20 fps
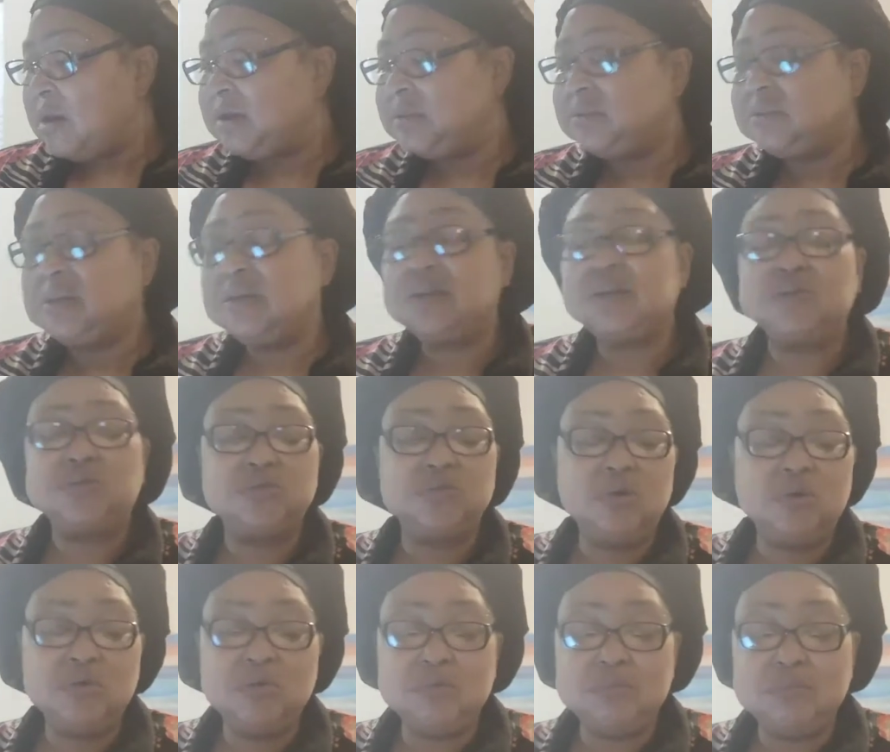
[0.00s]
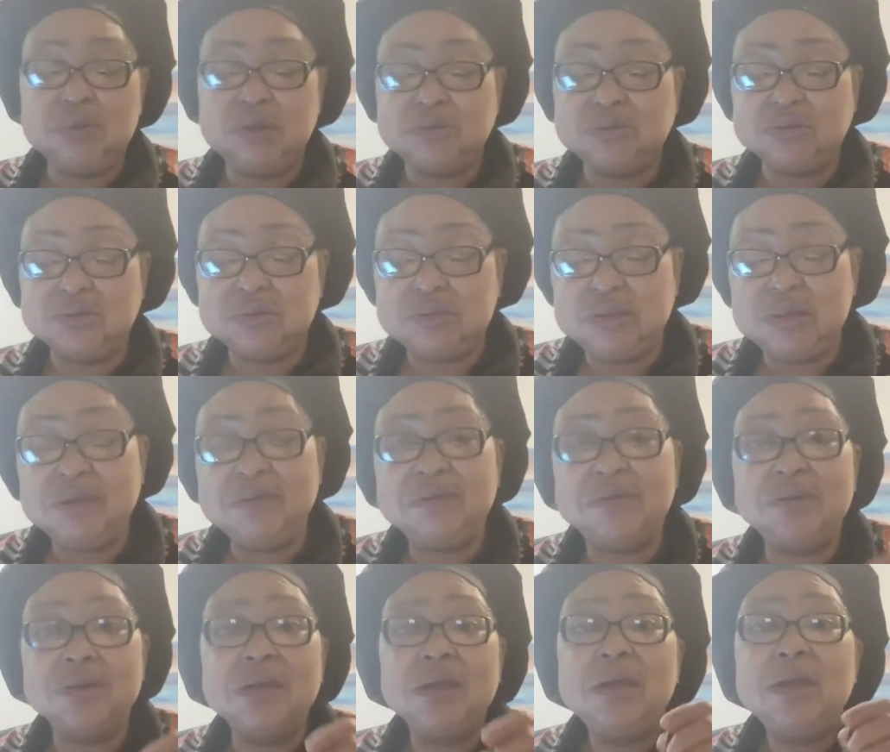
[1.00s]
He said, to whom much is
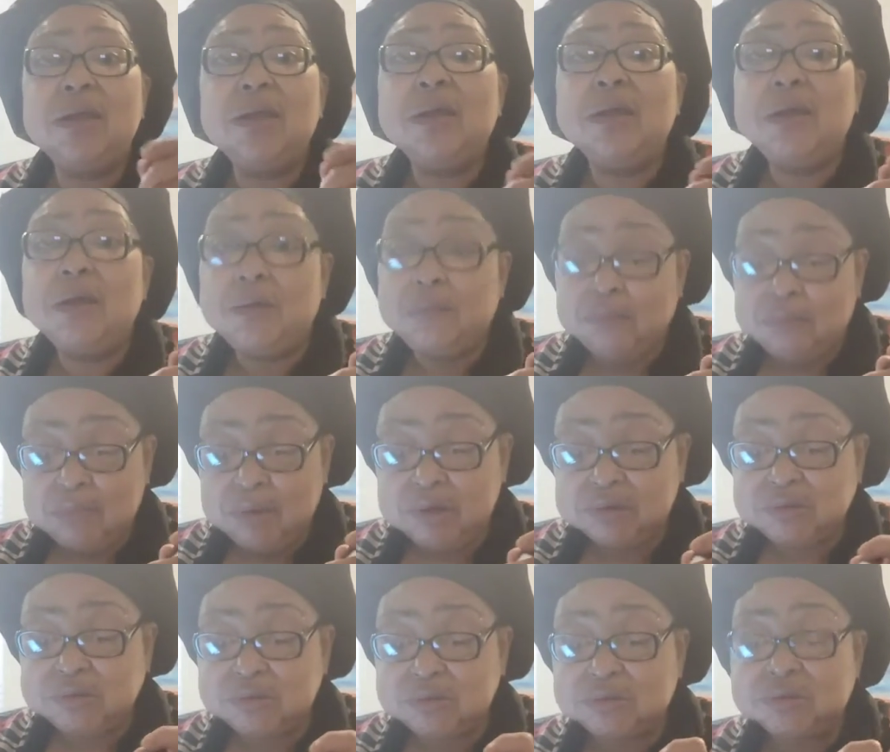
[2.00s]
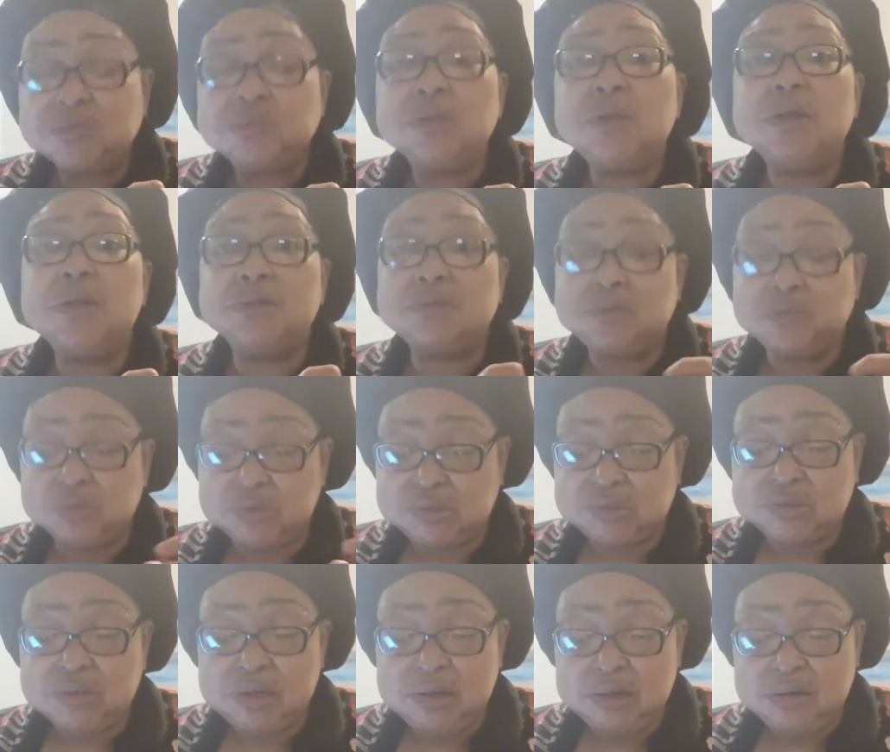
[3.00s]
given, much is, is
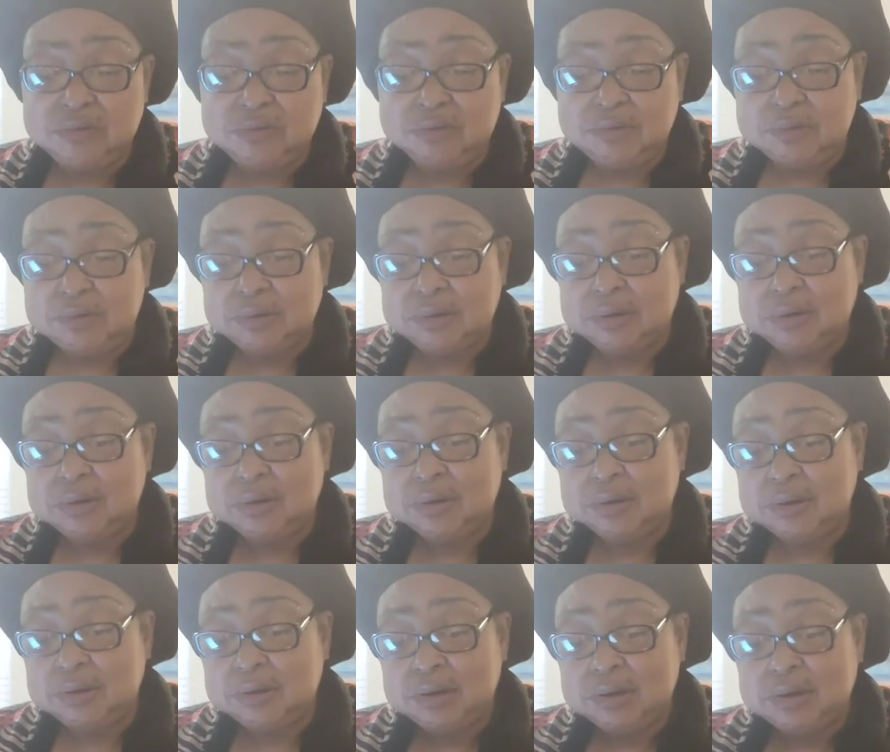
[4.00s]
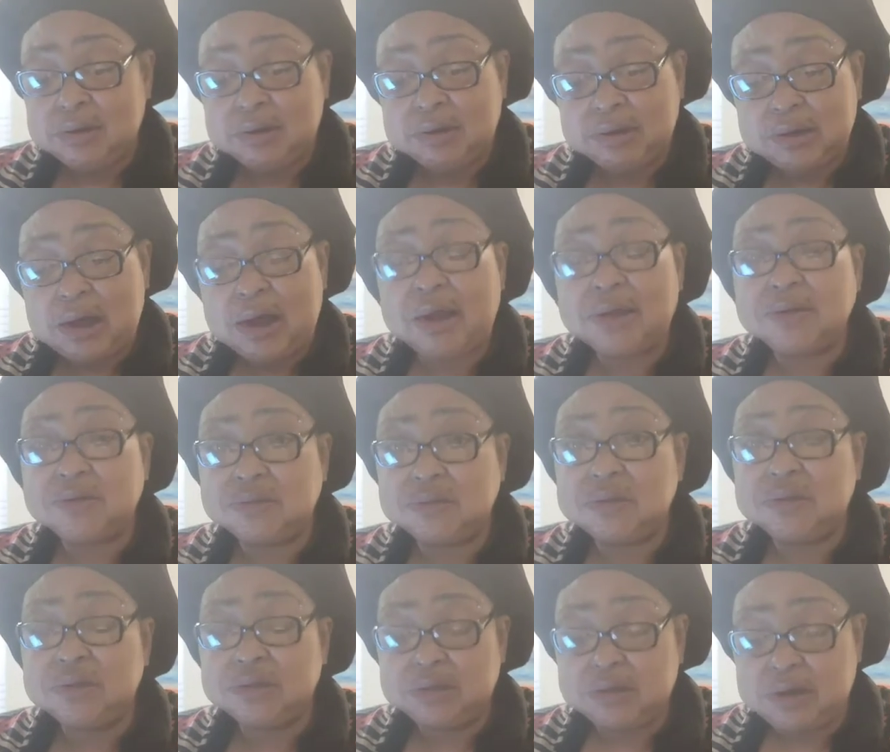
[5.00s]
received. God is
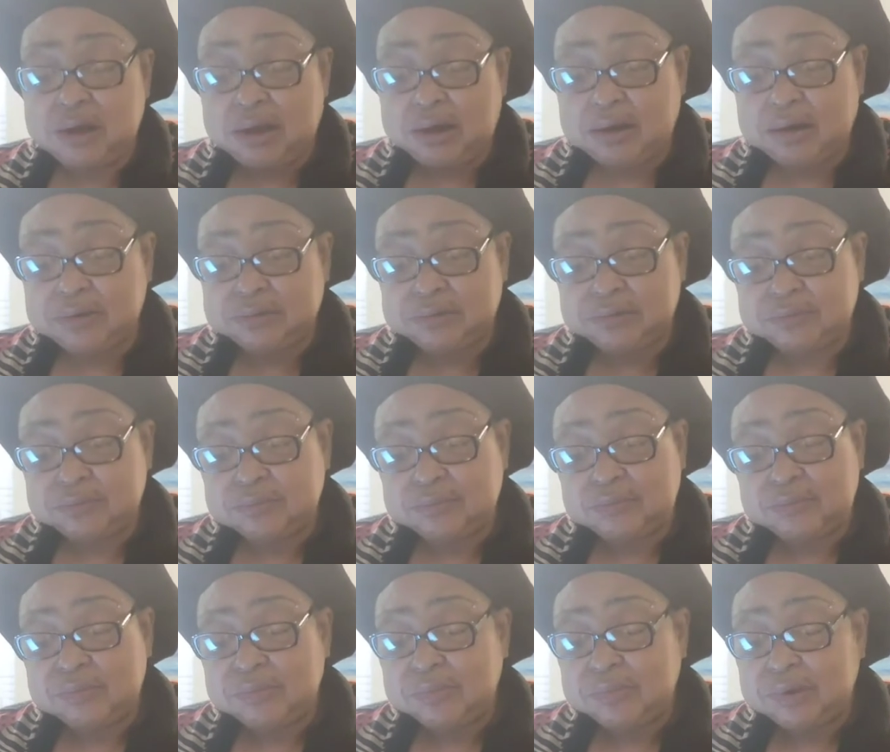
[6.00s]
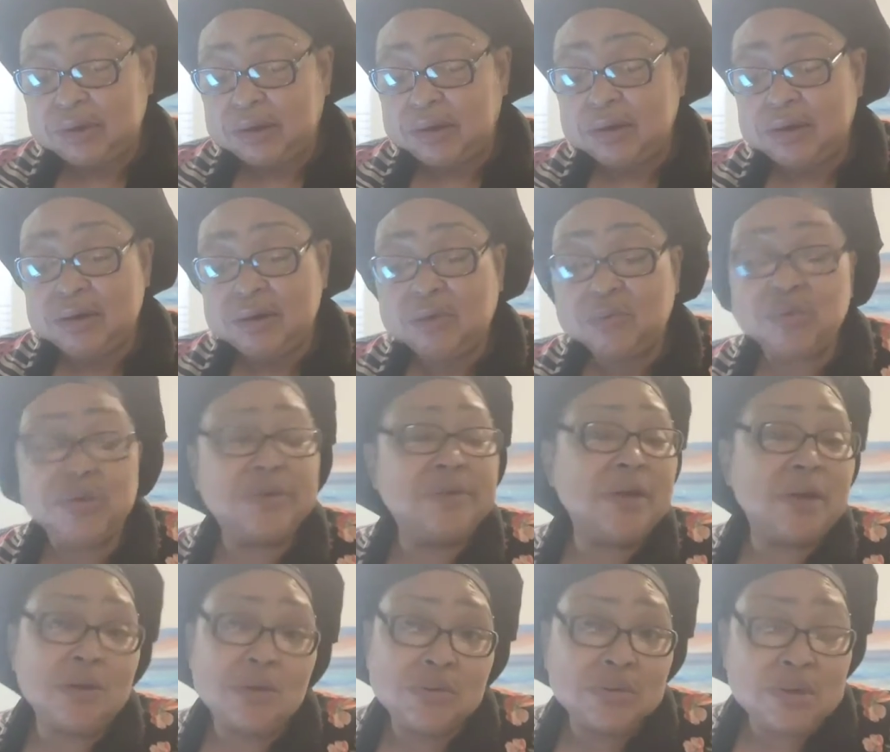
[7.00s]
a good God. And he don't
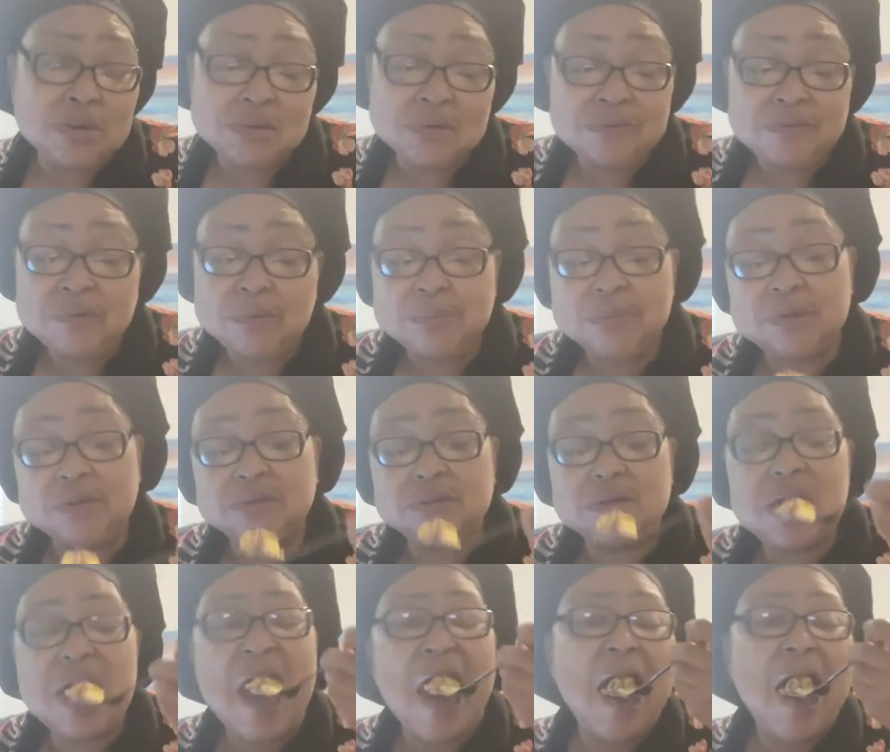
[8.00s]
withhold nothing from us.